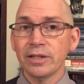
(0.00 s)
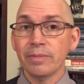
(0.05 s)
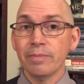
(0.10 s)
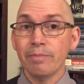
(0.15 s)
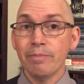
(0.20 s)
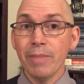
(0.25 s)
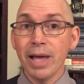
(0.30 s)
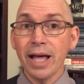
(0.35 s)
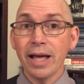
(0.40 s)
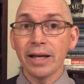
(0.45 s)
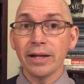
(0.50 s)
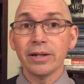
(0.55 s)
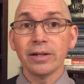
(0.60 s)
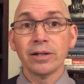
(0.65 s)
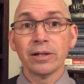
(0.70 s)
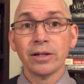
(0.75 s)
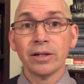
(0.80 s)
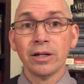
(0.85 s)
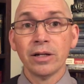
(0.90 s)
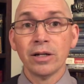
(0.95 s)
met
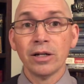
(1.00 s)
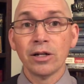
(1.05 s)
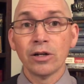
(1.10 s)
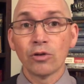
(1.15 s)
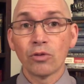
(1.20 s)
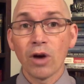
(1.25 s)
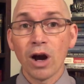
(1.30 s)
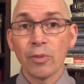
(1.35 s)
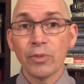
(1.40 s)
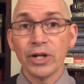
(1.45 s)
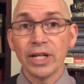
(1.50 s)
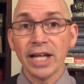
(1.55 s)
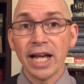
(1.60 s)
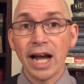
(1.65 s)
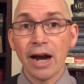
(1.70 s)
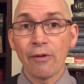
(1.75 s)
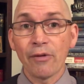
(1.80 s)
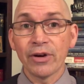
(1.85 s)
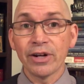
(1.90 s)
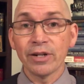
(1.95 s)
Robert E.
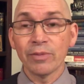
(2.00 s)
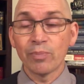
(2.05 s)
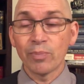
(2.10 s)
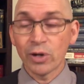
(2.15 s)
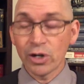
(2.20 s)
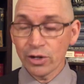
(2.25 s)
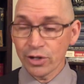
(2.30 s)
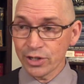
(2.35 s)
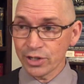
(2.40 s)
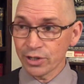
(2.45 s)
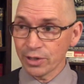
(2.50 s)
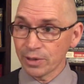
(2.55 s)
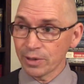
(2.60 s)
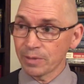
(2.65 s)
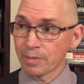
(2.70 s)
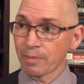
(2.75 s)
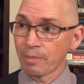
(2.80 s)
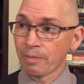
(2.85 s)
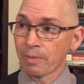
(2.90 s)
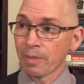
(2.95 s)
Howard in person.
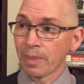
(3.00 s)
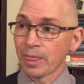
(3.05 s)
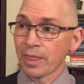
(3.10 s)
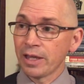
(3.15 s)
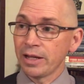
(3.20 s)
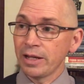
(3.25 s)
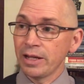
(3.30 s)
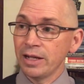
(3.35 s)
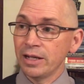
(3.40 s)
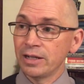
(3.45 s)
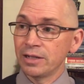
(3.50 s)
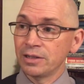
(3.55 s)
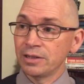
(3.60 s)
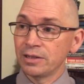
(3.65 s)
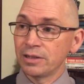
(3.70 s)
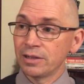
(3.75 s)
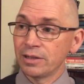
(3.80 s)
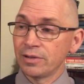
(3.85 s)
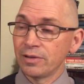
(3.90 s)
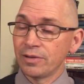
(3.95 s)

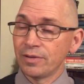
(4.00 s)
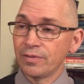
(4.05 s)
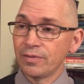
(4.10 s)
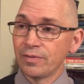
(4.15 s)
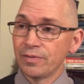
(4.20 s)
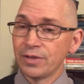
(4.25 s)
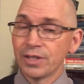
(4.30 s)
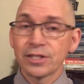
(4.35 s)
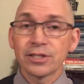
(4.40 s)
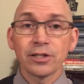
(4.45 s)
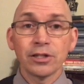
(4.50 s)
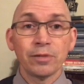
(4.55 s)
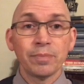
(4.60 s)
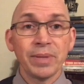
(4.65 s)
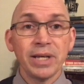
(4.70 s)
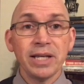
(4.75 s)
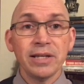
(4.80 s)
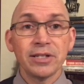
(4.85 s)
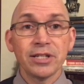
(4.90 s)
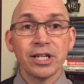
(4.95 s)
And this little
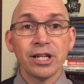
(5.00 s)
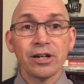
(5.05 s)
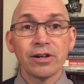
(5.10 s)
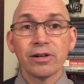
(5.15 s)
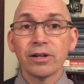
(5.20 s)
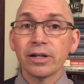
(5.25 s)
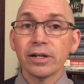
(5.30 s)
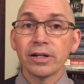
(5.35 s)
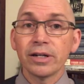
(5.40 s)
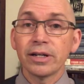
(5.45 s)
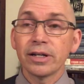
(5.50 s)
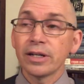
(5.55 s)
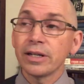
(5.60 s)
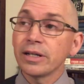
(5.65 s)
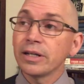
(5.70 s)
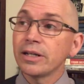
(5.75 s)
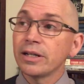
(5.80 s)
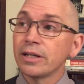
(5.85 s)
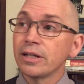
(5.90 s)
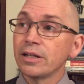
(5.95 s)
piece here
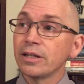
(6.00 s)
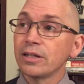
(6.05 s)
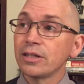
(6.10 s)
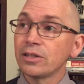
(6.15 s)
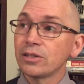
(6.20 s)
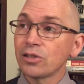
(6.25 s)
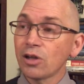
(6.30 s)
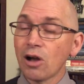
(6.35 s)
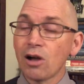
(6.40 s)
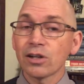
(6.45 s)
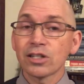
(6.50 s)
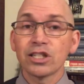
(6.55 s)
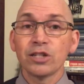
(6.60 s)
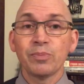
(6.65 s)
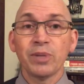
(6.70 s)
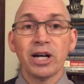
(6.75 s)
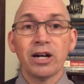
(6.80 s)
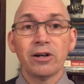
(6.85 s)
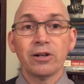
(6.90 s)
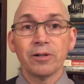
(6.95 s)
talks
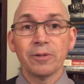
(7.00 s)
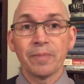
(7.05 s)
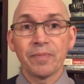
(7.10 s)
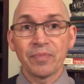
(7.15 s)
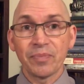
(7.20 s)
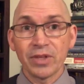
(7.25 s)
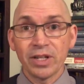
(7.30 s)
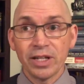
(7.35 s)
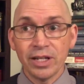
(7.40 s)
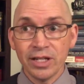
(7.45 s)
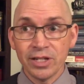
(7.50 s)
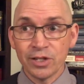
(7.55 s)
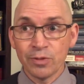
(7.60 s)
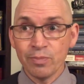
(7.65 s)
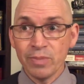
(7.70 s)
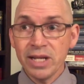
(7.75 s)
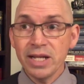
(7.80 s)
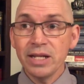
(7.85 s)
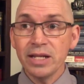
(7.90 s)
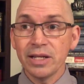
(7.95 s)
about his
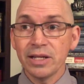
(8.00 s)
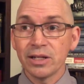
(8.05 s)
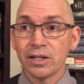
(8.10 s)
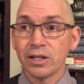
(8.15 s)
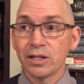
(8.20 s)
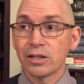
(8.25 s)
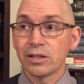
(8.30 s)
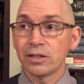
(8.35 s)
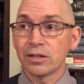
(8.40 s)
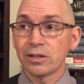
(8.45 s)
meeting